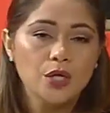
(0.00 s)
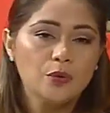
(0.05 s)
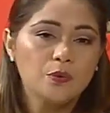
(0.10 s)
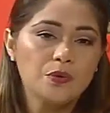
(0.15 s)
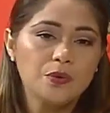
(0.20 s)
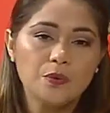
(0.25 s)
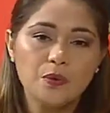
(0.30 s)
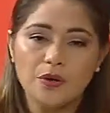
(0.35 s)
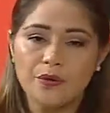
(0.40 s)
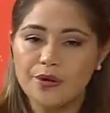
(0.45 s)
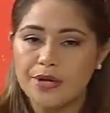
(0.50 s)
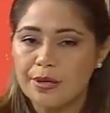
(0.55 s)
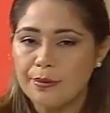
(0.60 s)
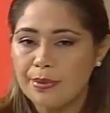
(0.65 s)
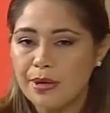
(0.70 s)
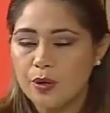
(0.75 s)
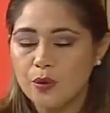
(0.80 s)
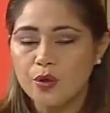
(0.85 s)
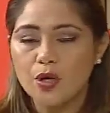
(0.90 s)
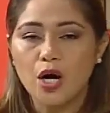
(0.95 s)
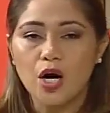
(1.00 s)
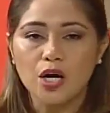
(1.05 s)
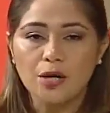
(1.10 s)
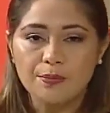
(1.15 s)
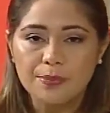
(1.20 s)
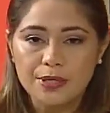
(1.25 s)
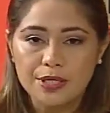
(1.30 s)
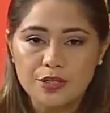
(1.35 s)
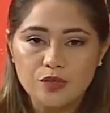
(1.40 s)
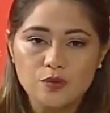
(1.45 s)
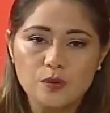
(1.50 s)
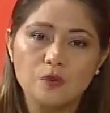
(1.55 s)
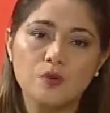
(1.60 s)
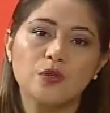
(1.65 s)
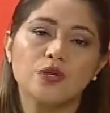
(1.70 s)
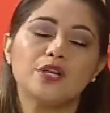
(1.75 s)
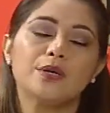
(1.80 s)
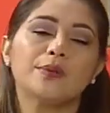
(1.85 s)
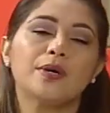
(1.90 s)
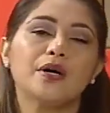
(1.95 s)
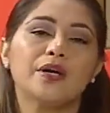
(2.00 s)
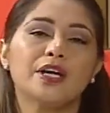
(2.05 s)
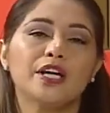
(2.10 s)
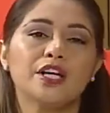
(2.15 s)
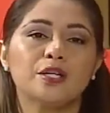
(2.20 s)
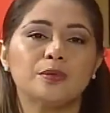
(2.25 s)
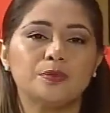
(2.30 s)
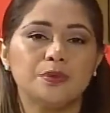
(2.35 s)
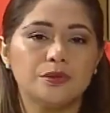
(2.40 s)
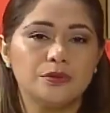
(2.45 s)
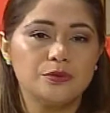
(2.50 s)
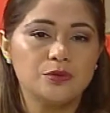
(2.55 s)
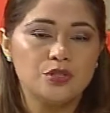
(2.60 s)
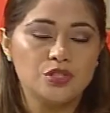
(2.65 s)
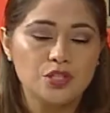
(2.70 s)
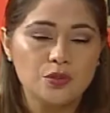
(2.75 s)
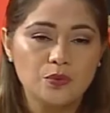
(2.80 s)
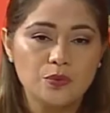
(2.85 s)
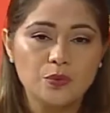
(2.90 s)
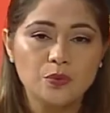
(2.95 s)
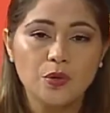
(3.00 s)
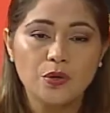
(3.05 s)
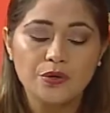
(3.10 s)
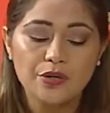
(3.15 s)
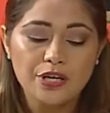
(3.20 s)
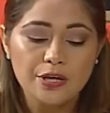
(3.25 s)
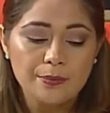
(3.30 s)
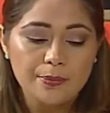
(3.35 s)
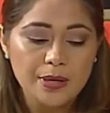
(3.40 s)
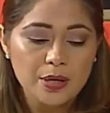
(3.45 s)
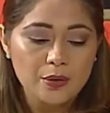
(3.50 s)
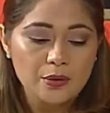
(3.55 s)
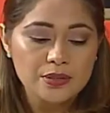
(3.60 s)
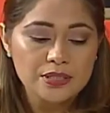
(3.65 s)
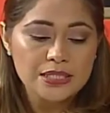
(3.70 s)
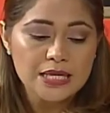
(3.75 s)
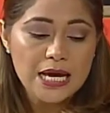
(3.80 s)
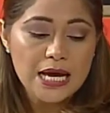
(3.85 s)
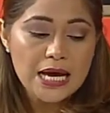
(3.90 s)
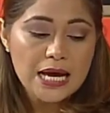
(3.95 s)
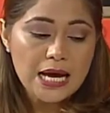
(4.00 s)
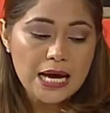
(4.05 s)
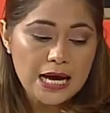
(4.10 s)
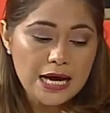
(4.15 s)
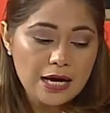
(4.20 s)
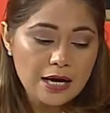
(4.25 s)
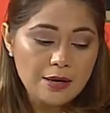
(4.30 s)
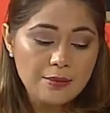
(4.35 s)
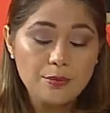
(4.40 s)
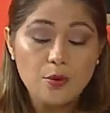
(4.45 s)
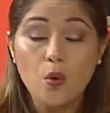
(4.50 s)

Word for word: we worry about garbage we worry about air pollution we worry about um,